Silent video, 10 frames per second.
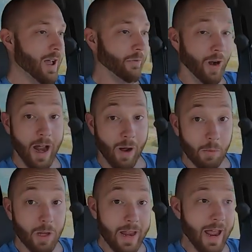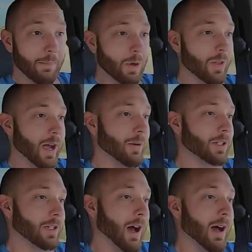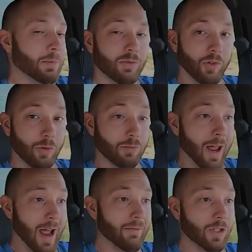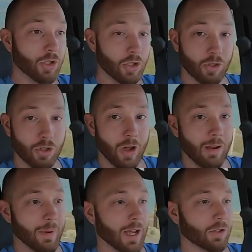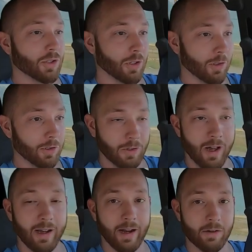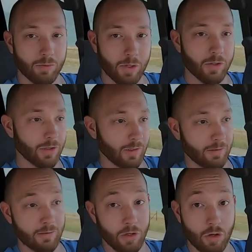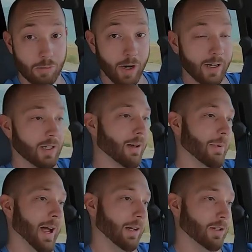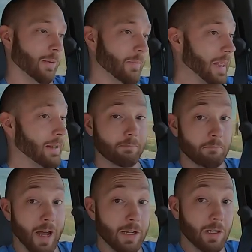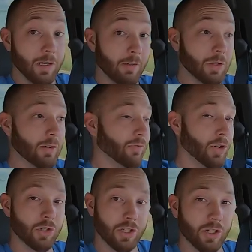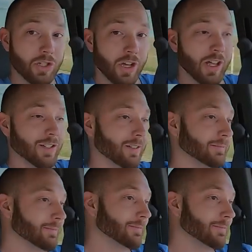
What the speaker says: for now, I'm really happy with how it stops for having just the stock master cylinder, stock hydro boost, and the new brakes up back. So I declare this conversion a success.